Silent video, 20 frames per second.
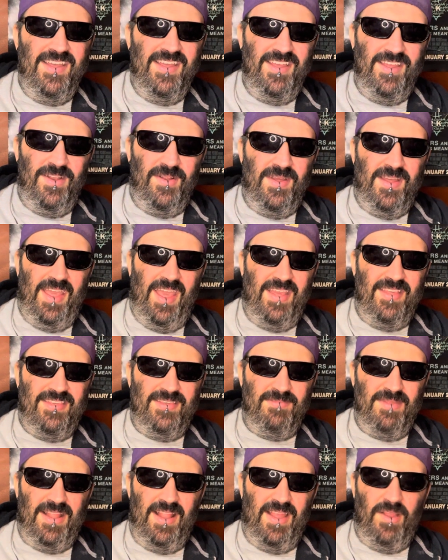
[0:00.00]
you know, in case
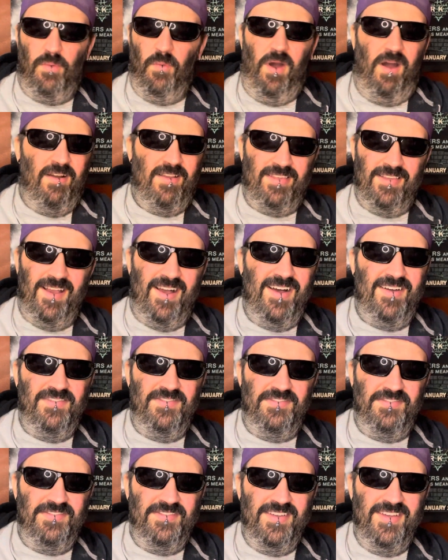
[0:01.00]
somebody like walks
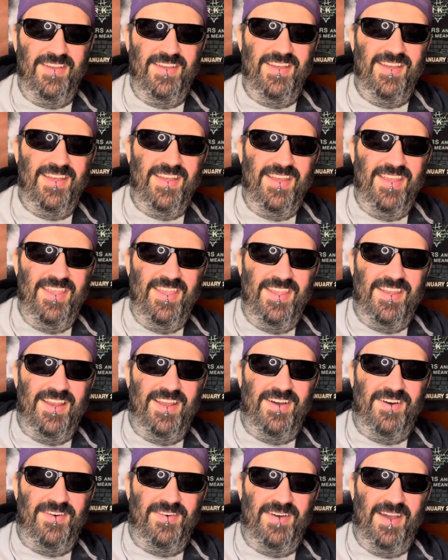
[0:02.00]
off, you
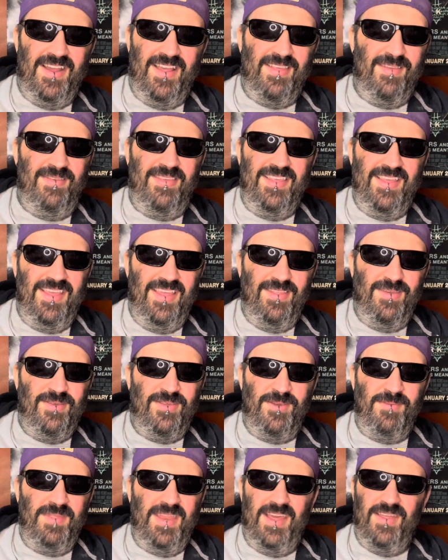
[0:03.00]
know, because I was thinking there's
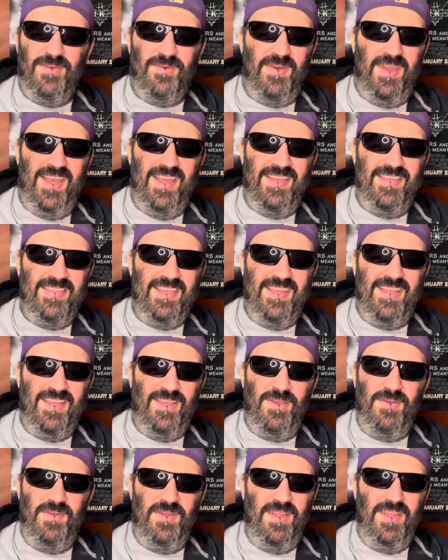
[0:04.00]
so many other ways. Like,
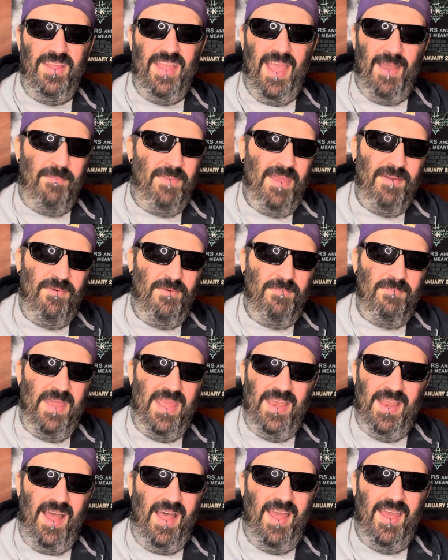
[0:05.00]
yeah, people may
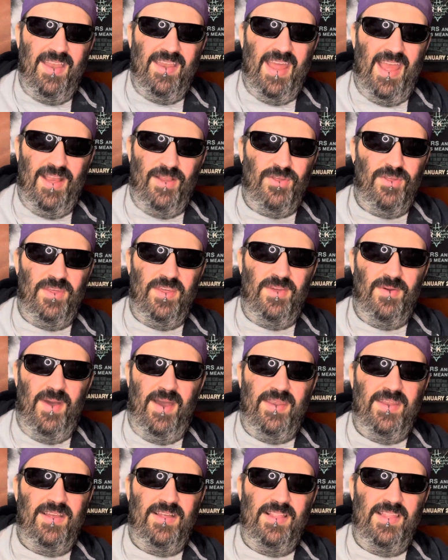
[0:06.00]
not actually go
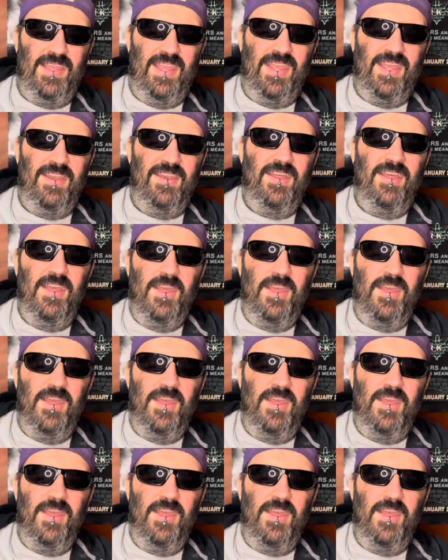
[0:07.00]
out and clean,